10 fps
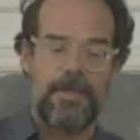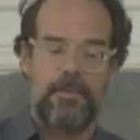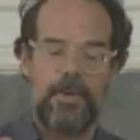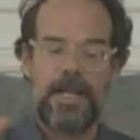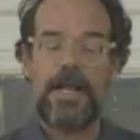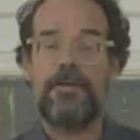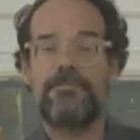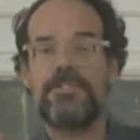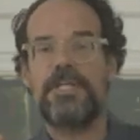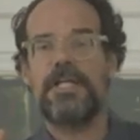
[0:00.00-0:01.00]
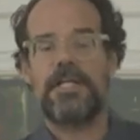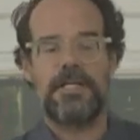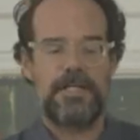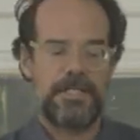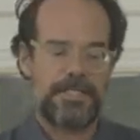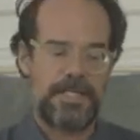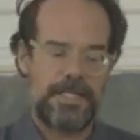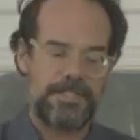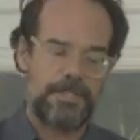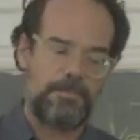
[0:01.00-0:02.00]
we kind of cheated in this
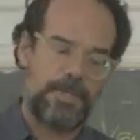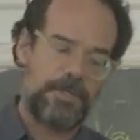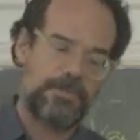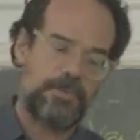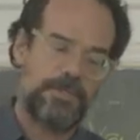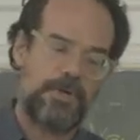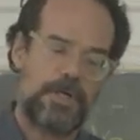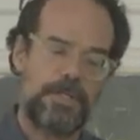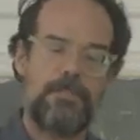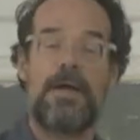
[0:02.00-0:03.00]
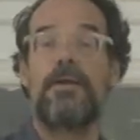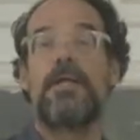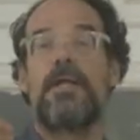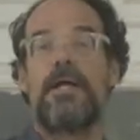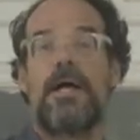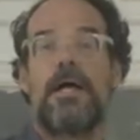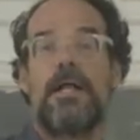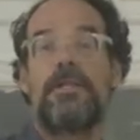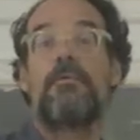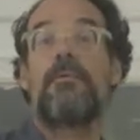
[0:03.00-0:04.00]
lesson because we talked about uh,
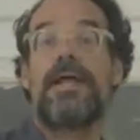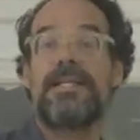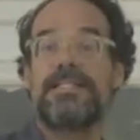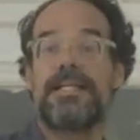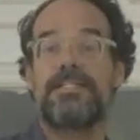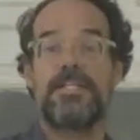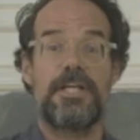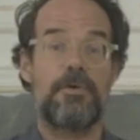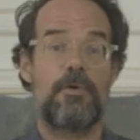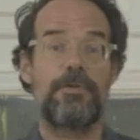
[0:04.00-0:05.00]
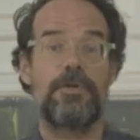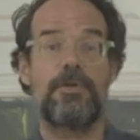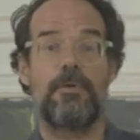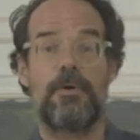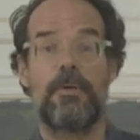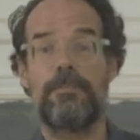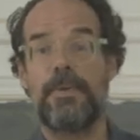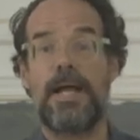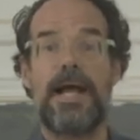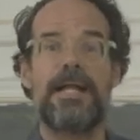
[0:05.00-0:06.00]
the Renaissance in Northern Europe
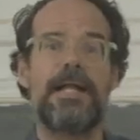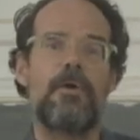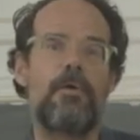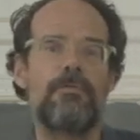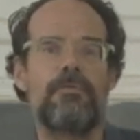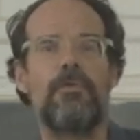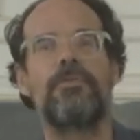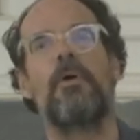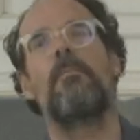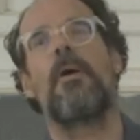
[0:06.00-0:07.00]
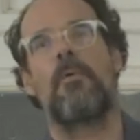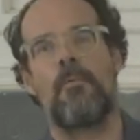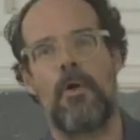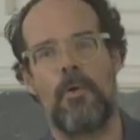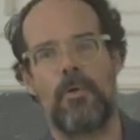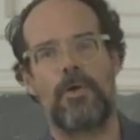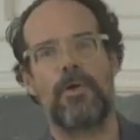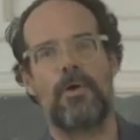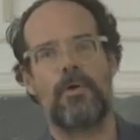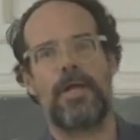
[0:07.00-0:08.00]
and then also the Baroque,
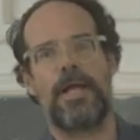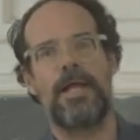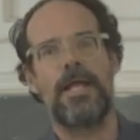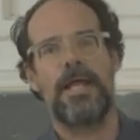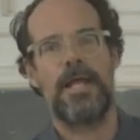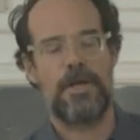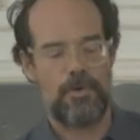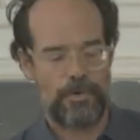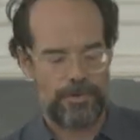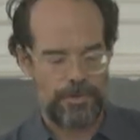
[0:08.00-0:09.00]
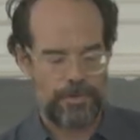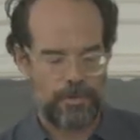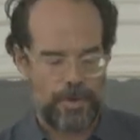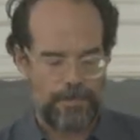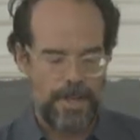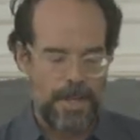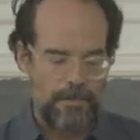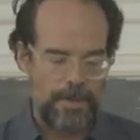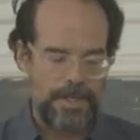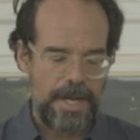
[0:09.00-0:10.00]
okay, in Northern Europe.
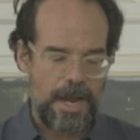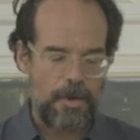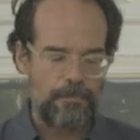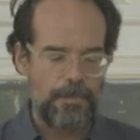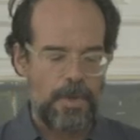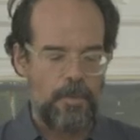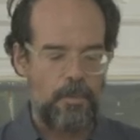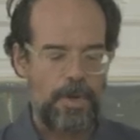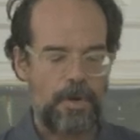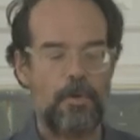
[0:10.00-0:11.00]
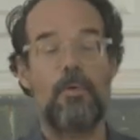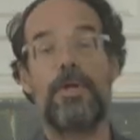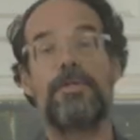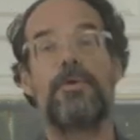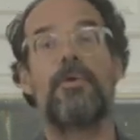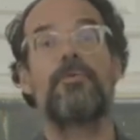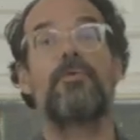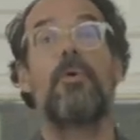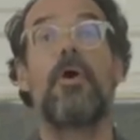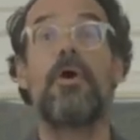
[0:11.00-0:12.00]
But now we are going to go
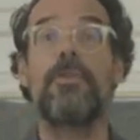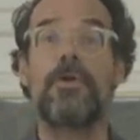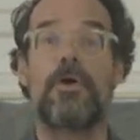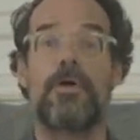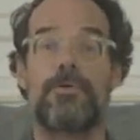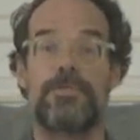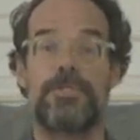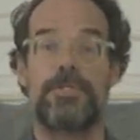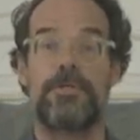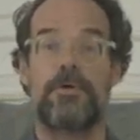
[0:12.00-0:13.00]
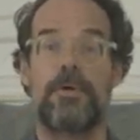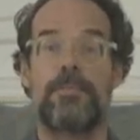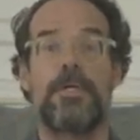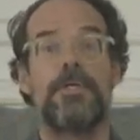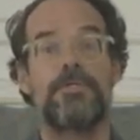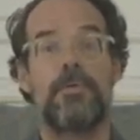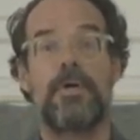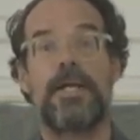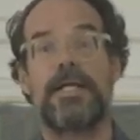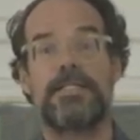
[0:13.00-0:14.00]
to other countries in Europe. So our
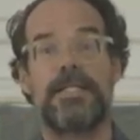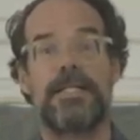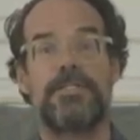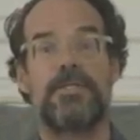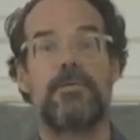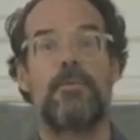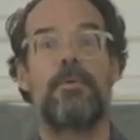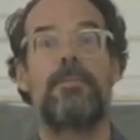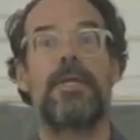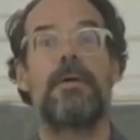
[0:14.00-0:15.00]
next lesson will be